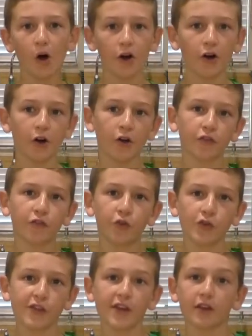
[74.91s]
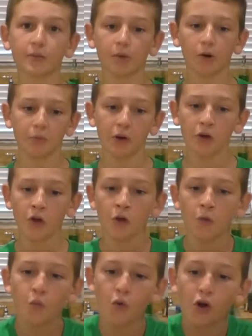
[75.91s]
water for the experiment,
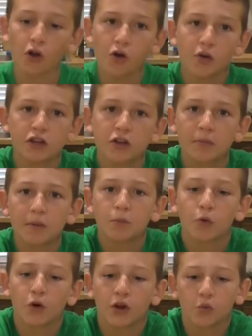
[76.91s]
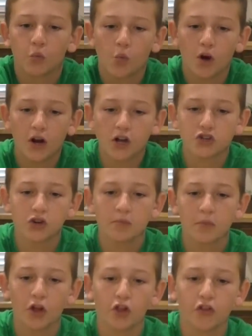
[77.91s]
we are going to be pouring
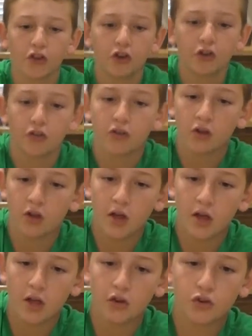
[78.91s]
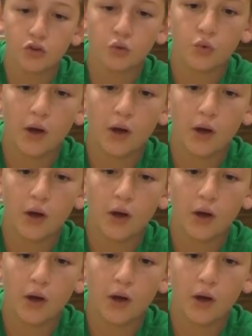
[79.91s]
100 milliliters into